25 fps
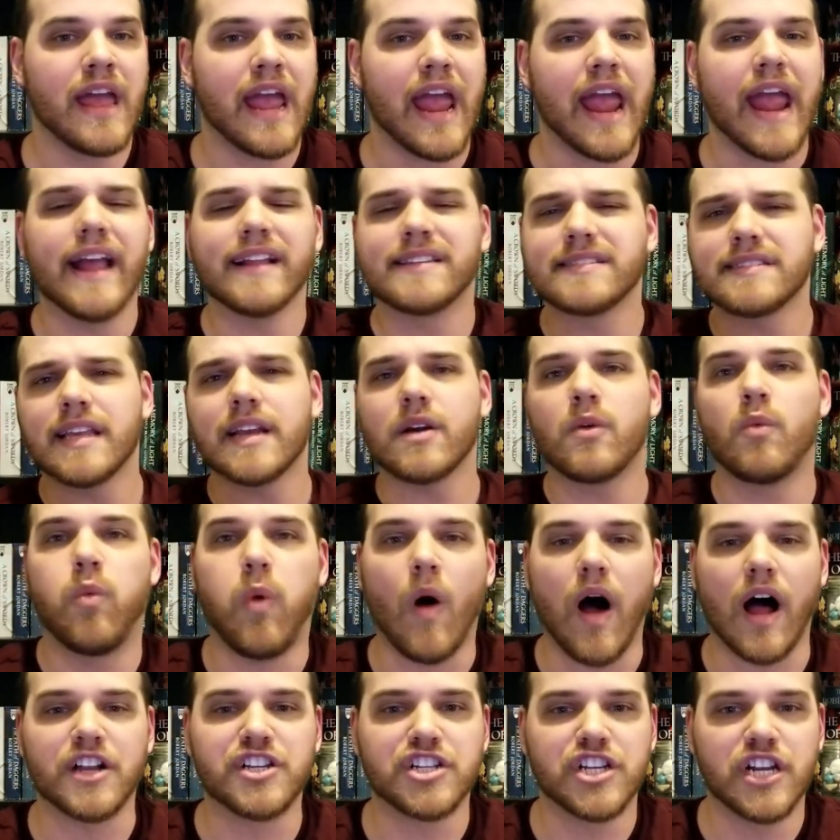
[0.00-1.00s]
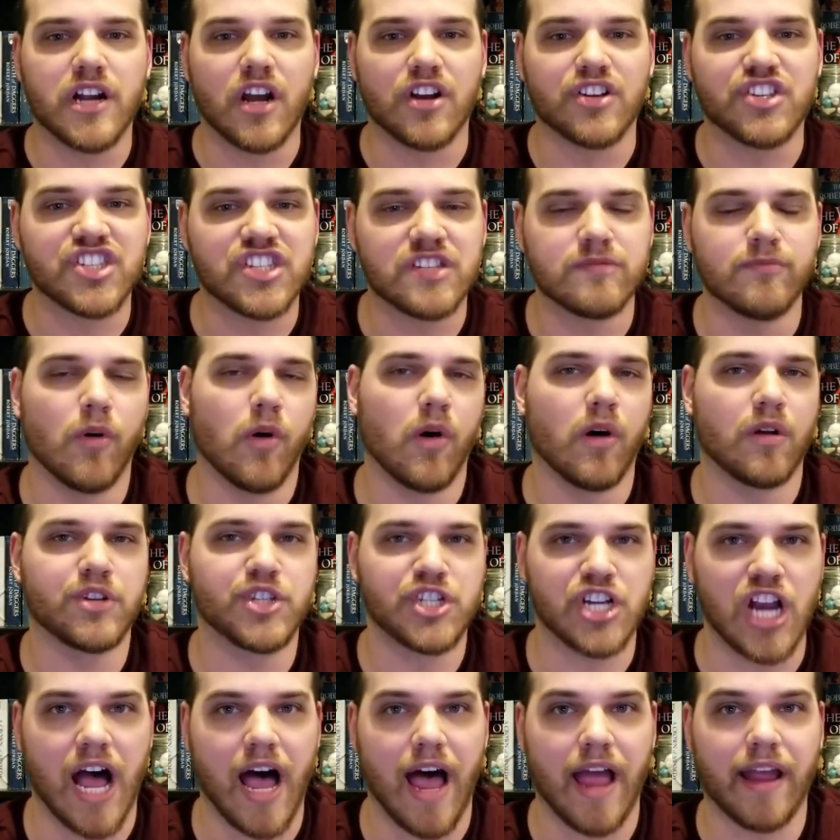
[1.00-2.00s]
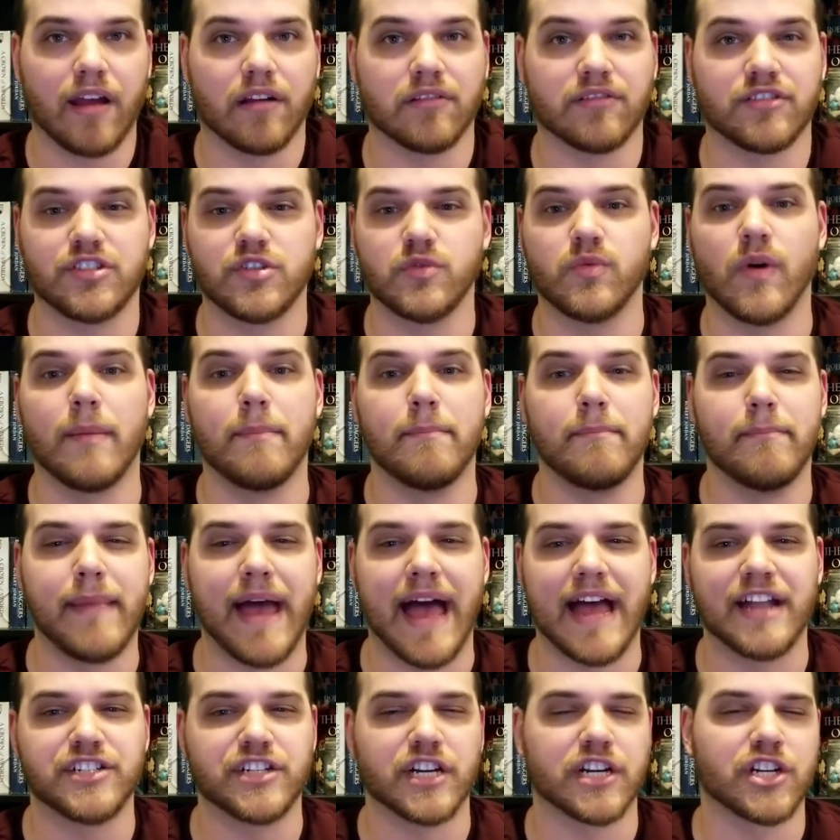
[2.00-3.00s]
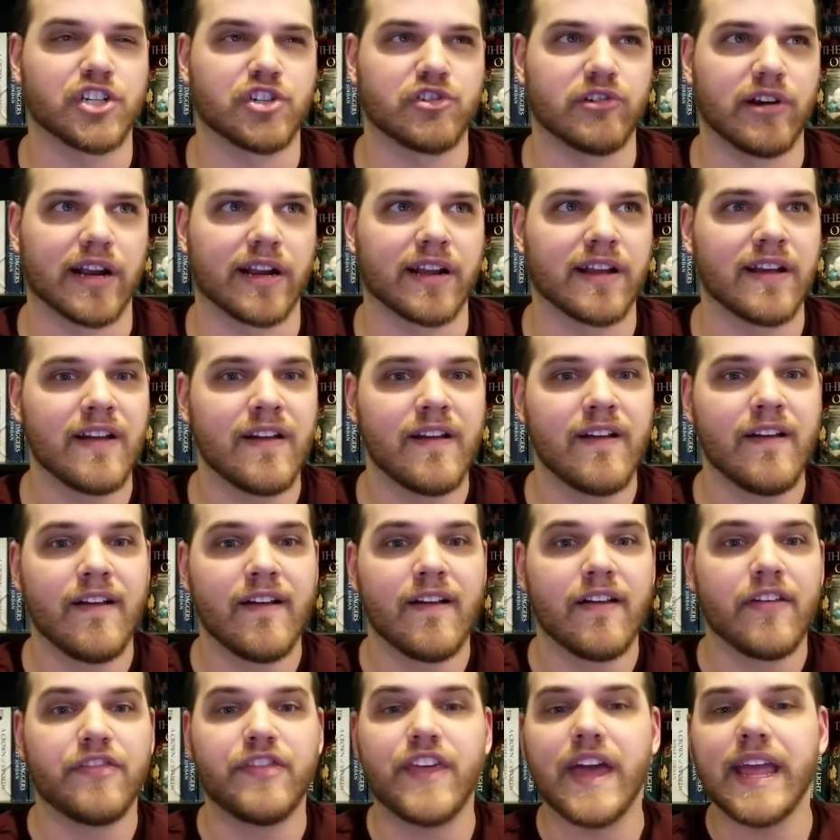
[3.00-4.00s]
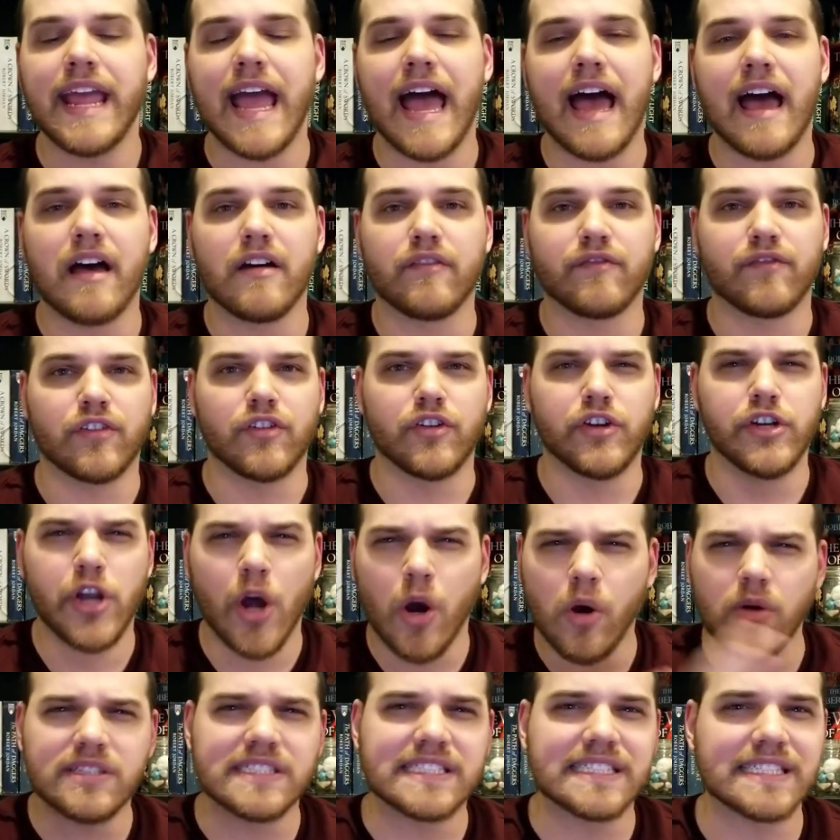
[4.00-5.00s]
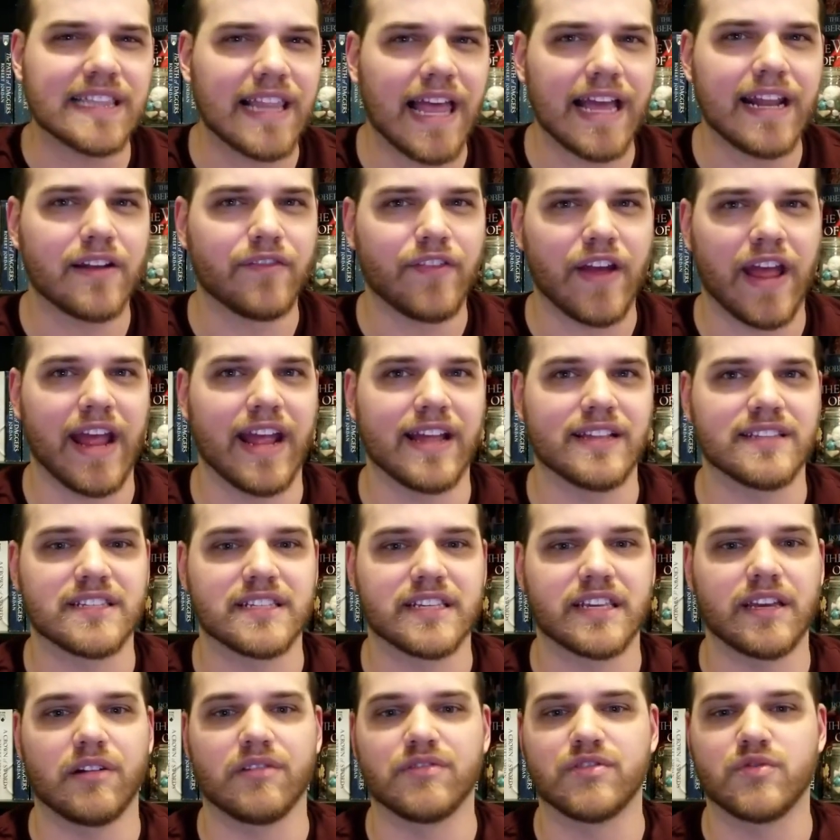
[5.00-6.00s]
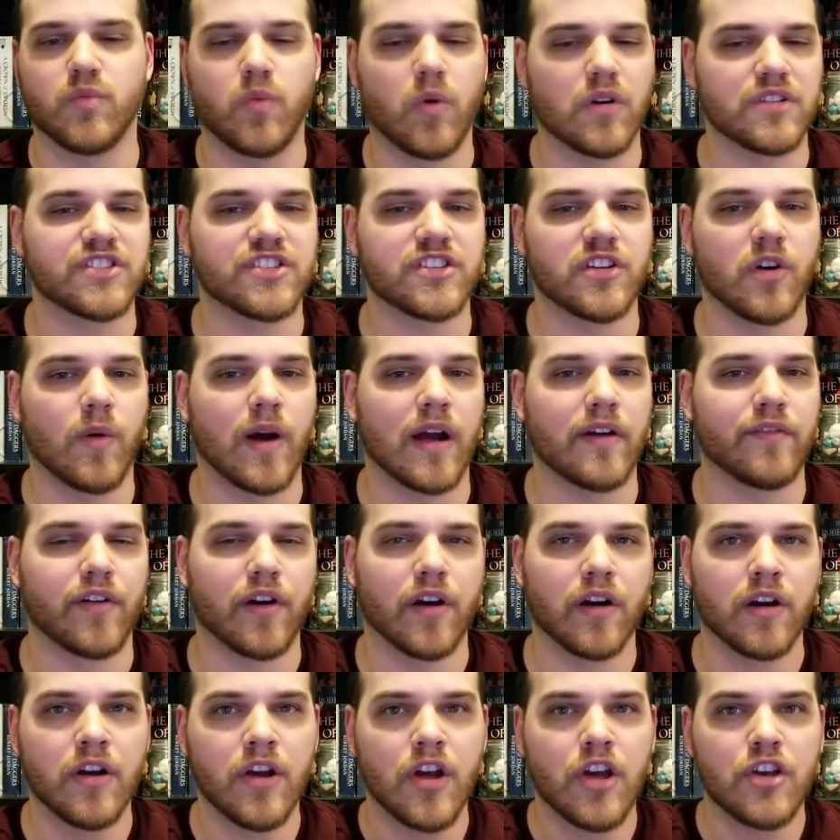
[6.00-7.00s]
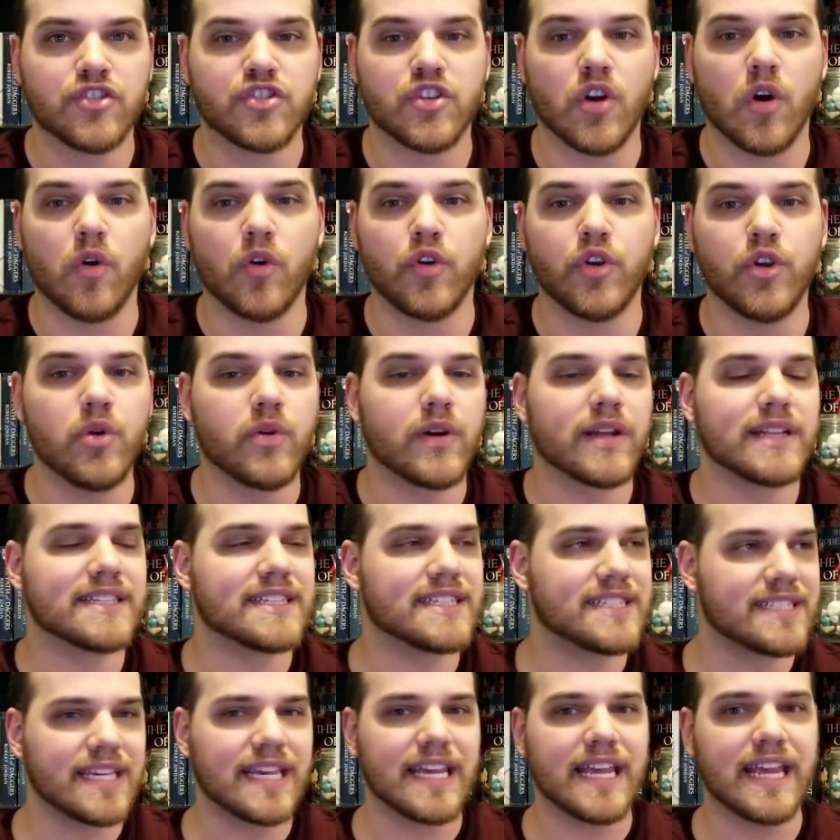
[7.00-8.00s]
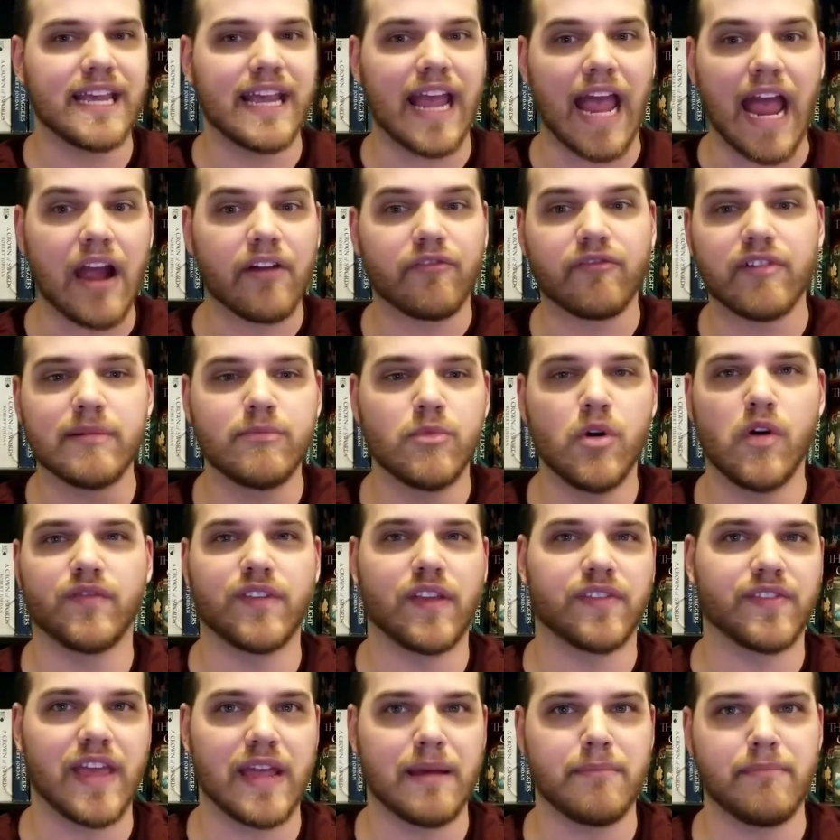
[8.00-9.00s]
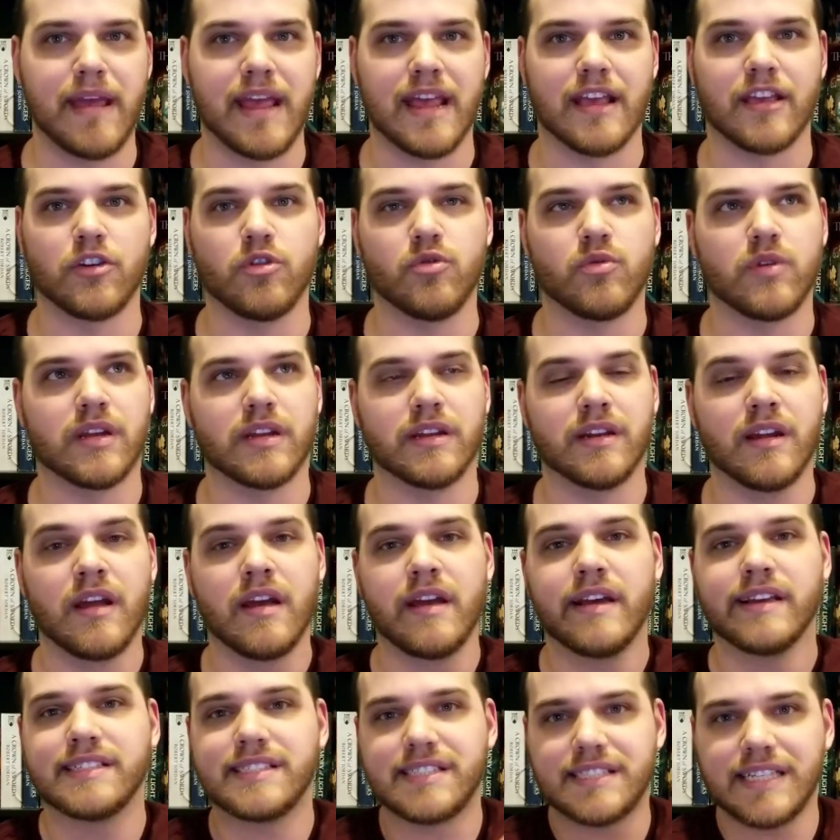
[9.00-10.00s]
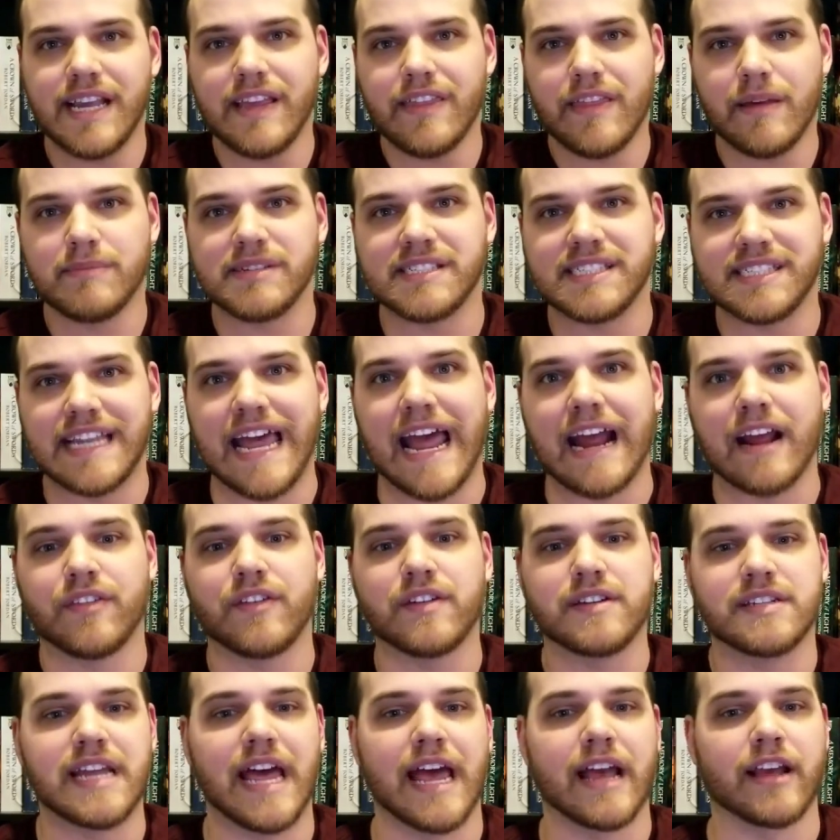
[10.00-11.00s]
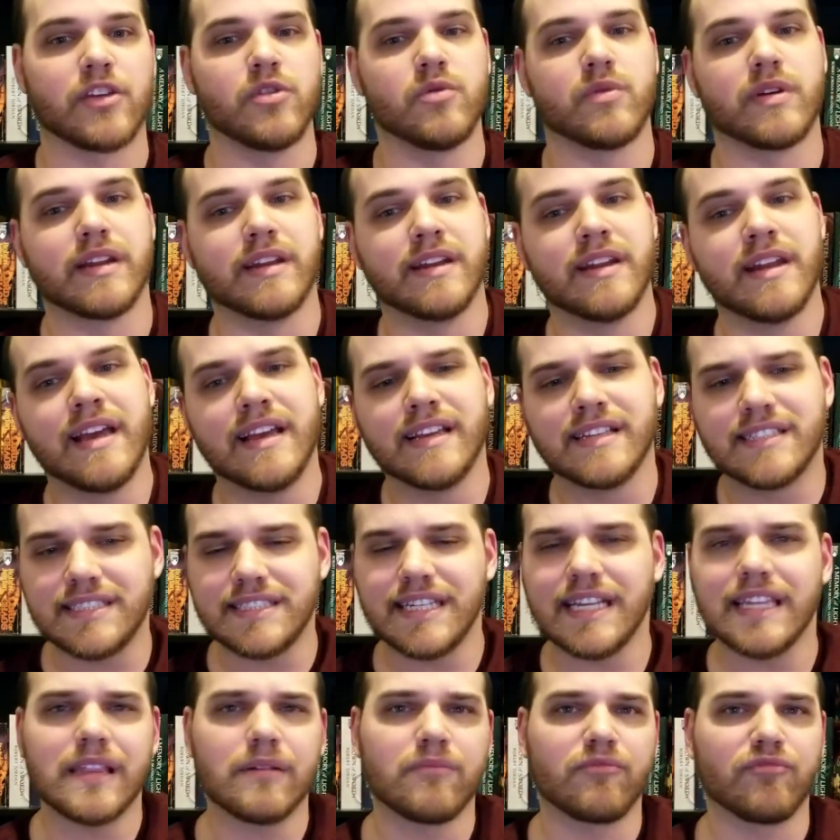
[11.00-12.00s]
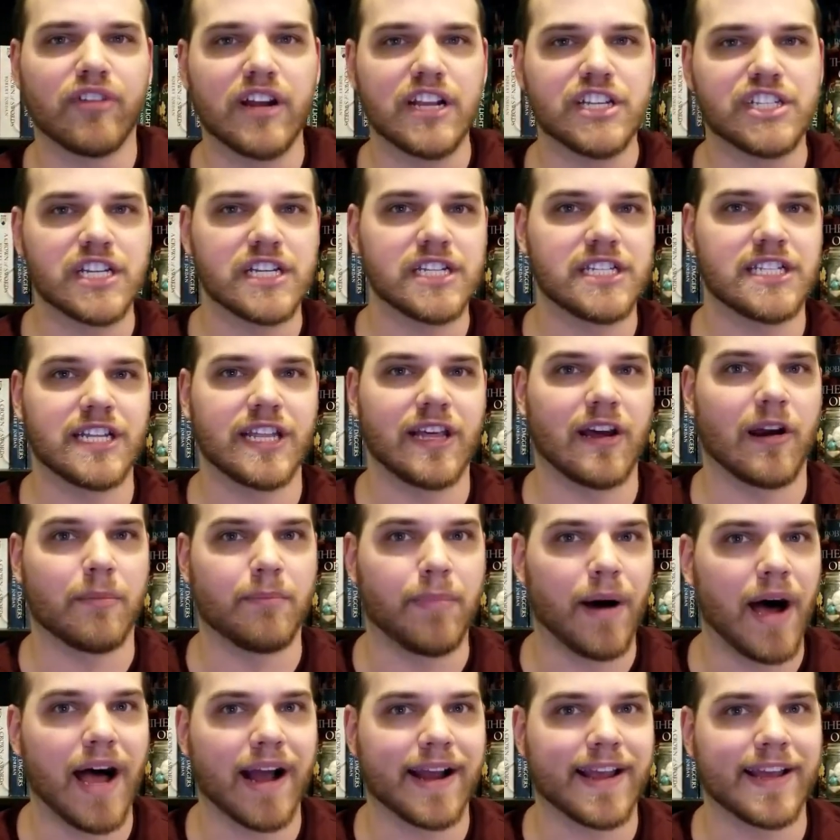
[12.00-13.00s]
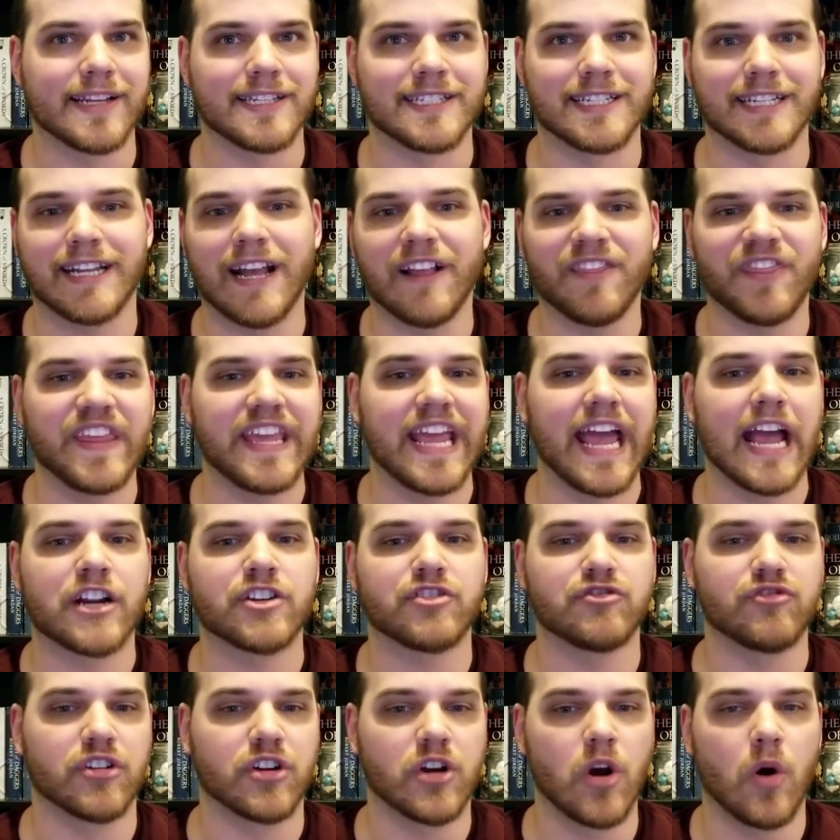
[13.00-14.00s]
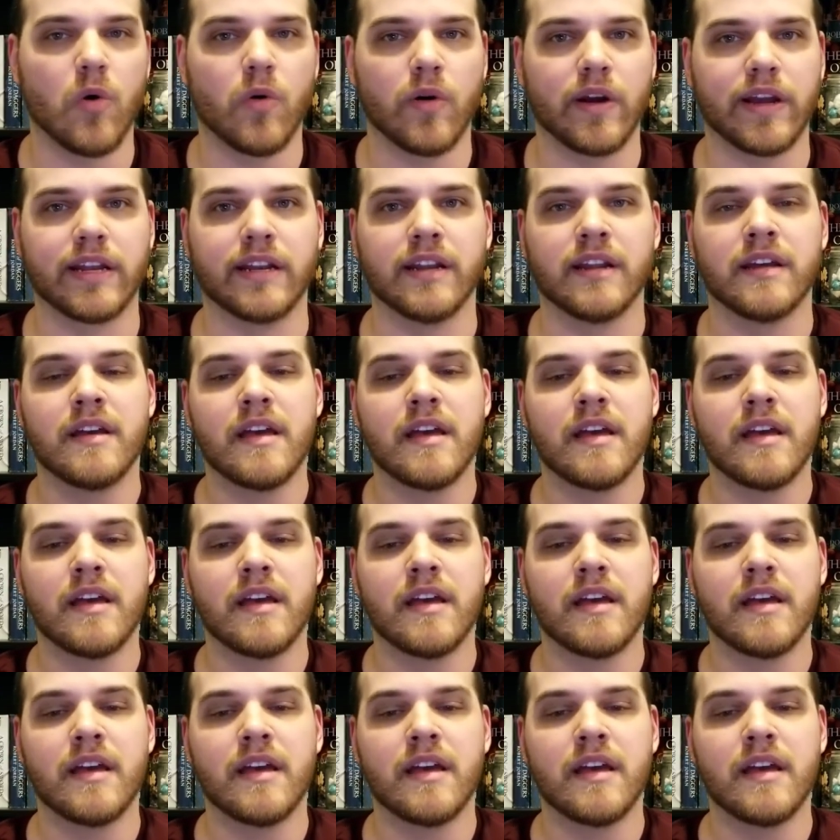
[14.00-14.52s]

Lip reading: It's like watching a small child do a magic trick. They have no sleight of hand skills whatsoever, so you can see every move that they make. You can see them stack the deck. You can see them reach into their pocket to get the extra coin.